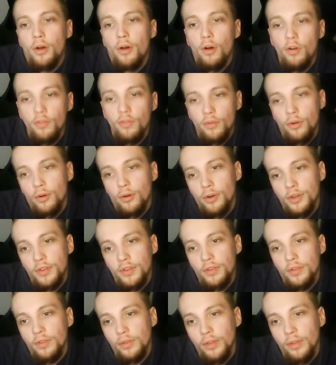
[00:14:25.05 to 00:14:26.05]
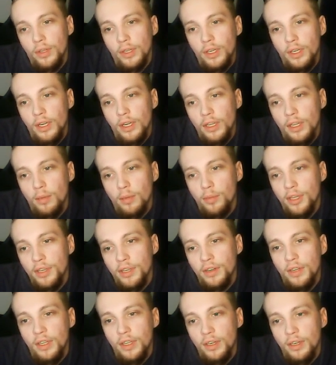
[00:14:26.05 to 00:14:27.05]
of course, a little
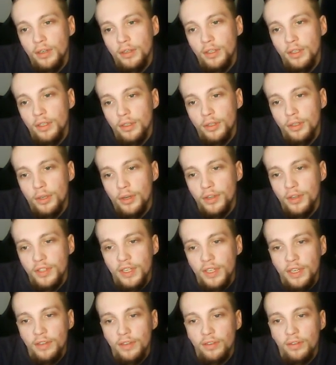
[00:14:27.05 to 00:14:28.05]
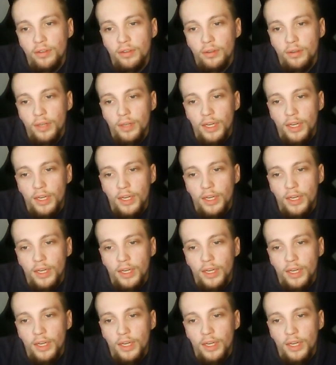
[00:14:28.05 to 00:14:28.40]
bit in context.